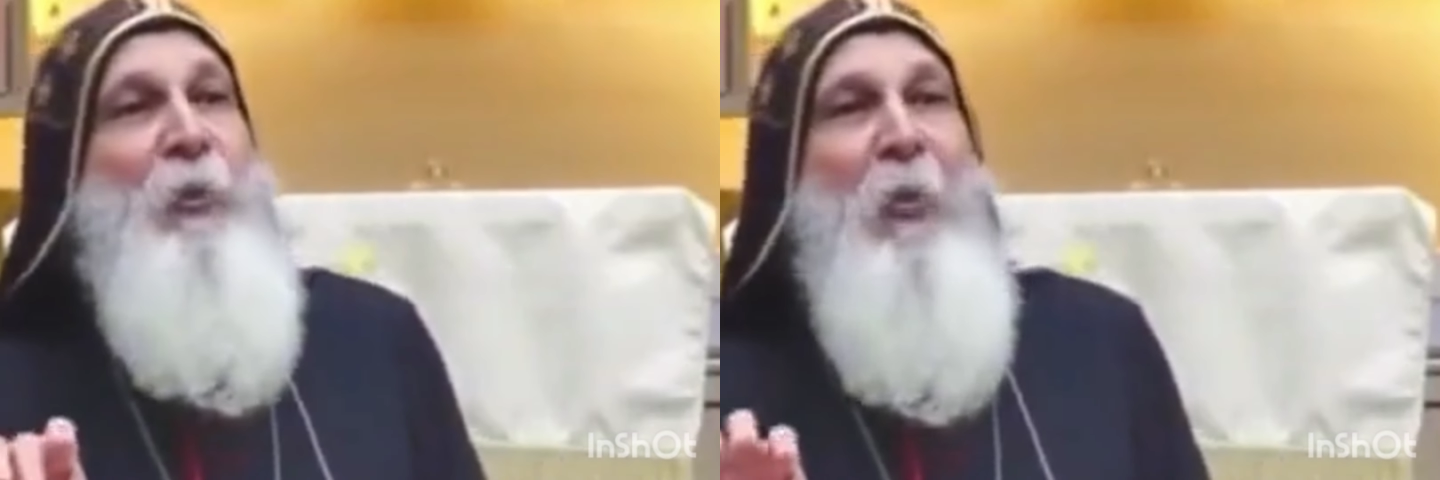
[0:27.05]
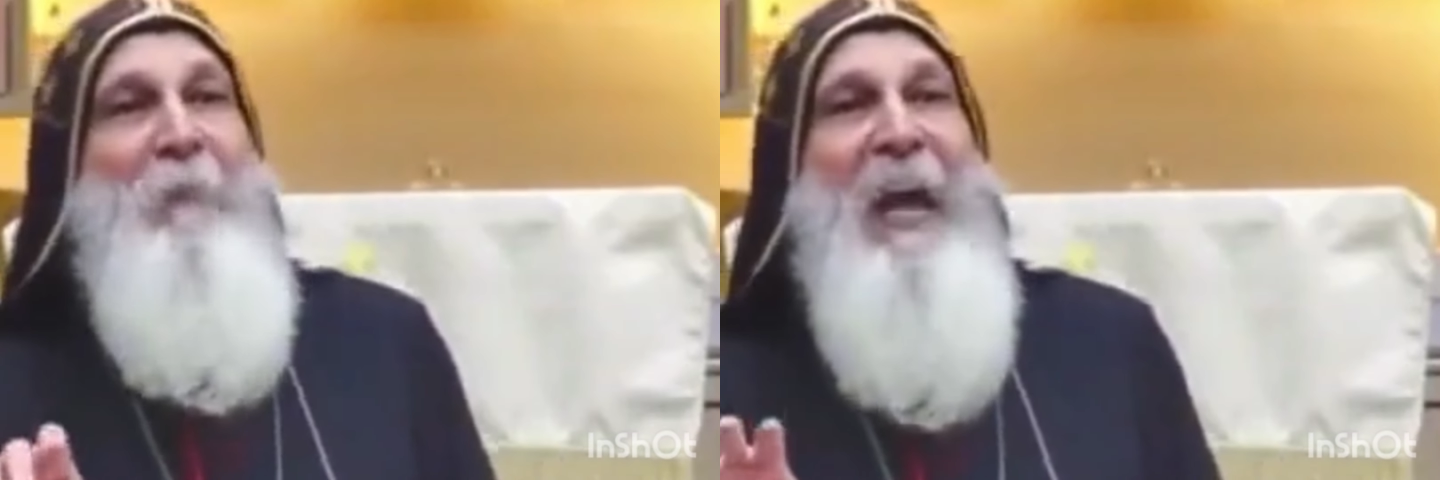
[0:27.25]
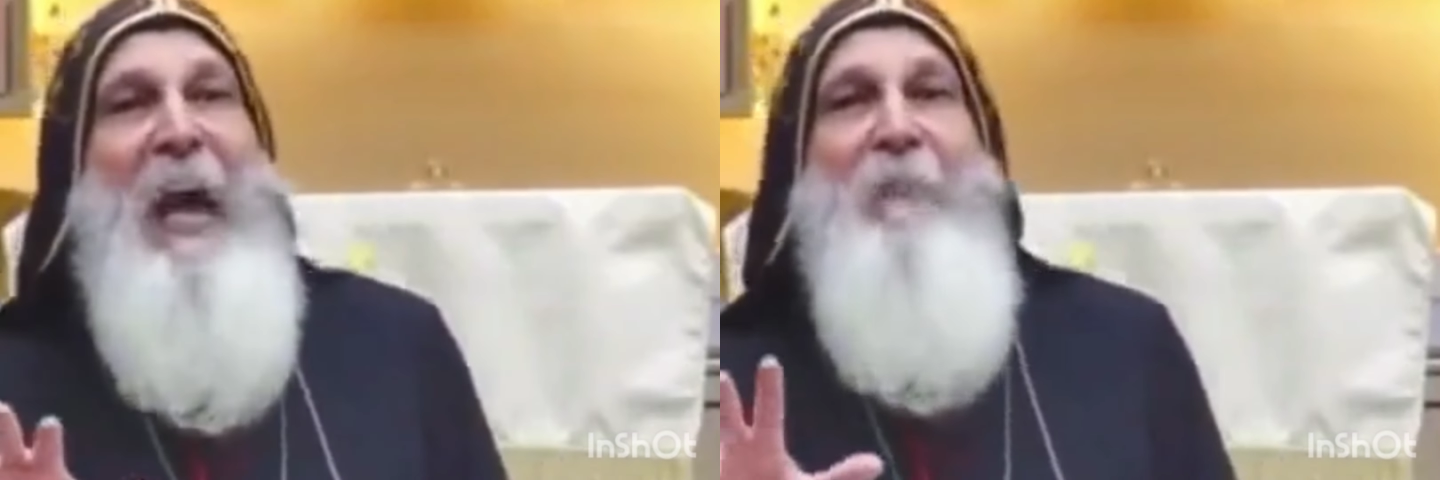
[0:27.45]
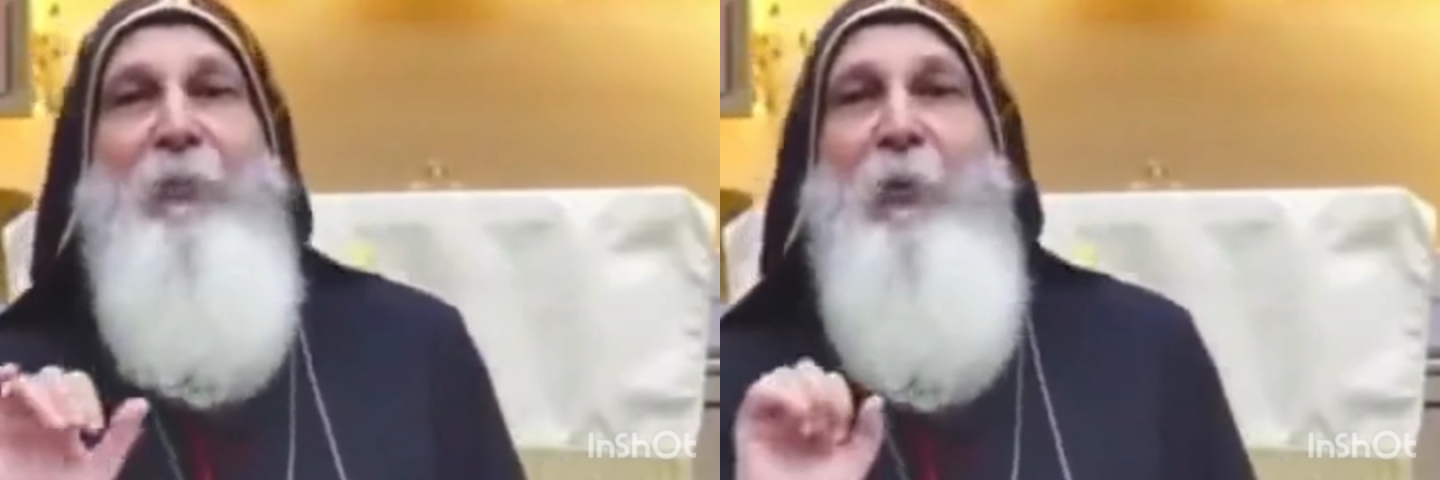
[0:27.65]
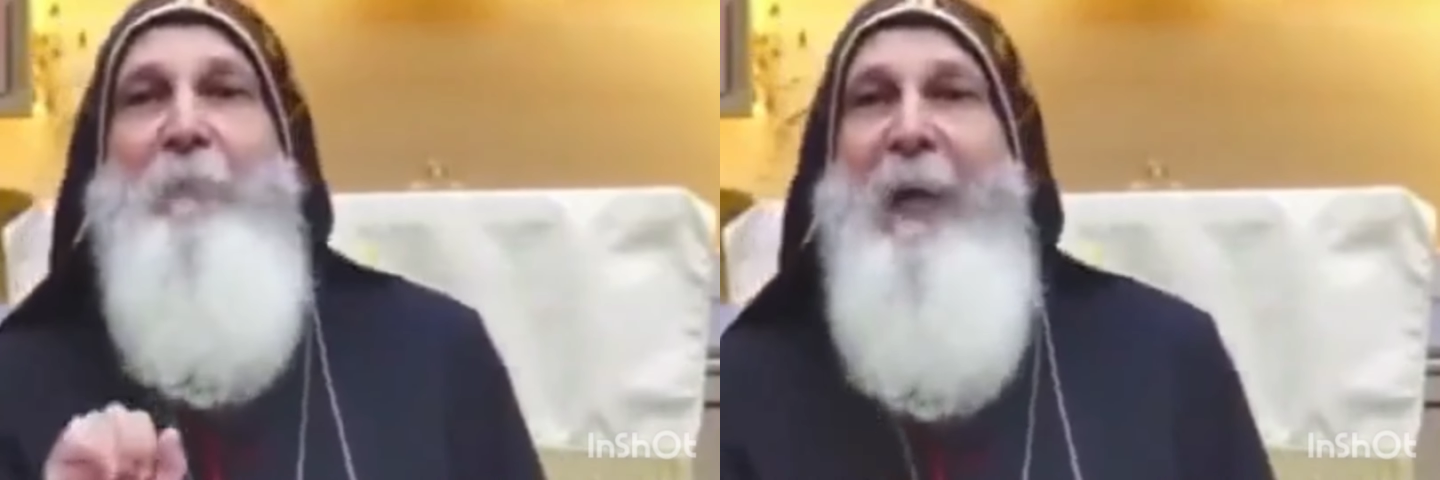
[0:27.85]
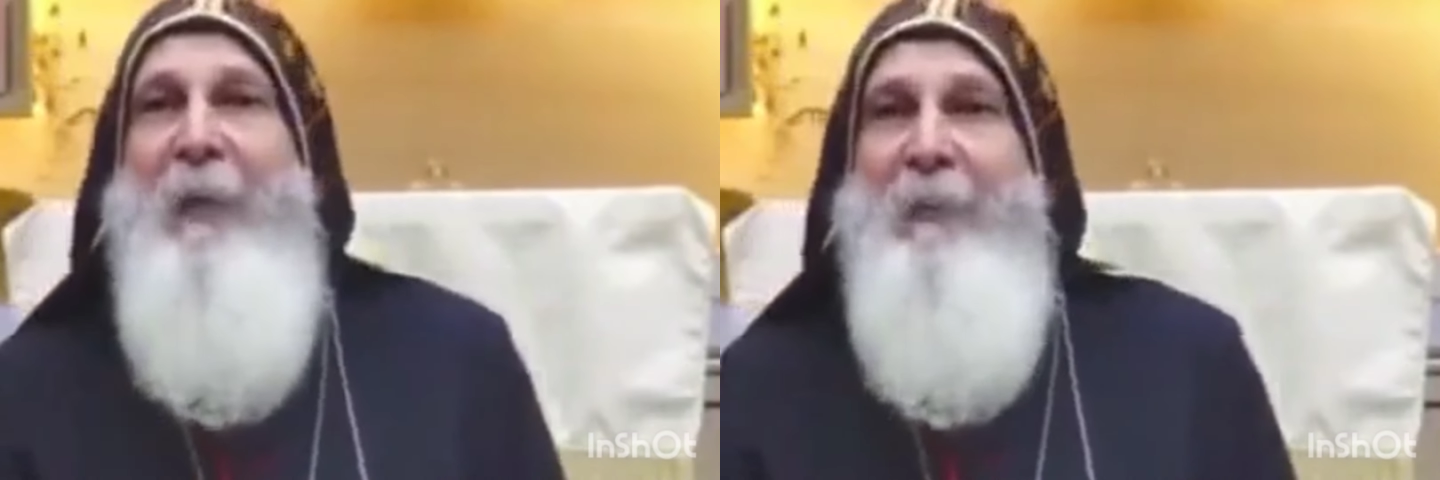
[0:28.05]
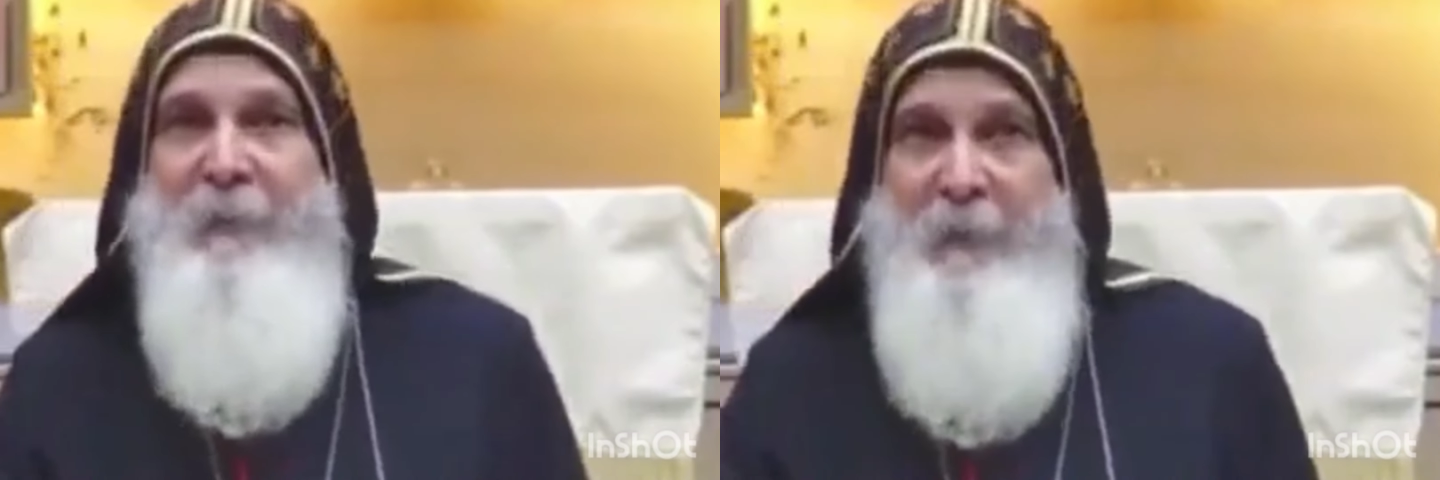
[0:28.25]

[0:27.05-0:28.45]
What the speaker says: your behavioral pattern.